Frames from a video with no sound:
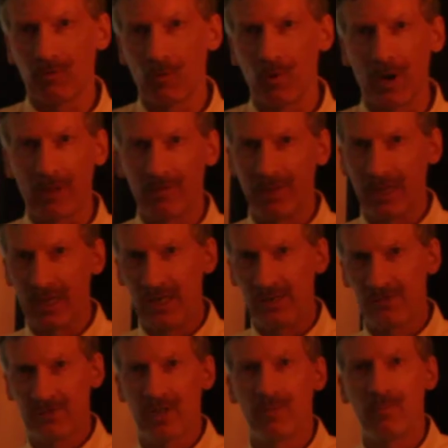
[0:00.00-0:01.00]
of one of
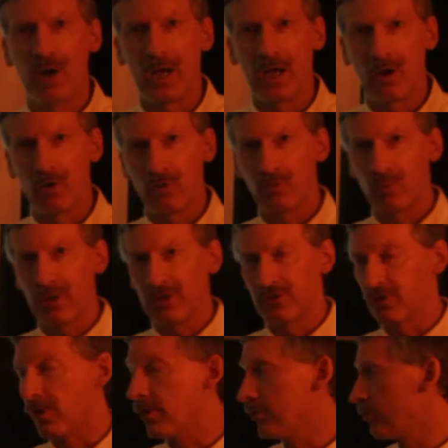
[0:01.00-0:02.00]
these in my own
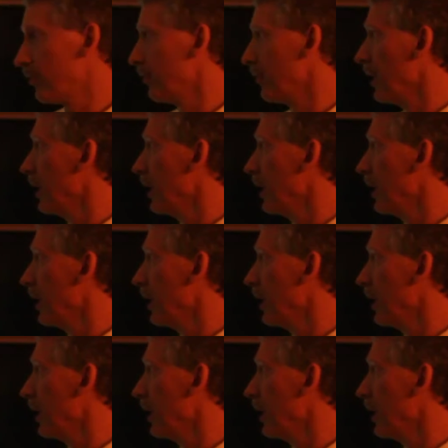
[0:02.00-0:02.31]
research.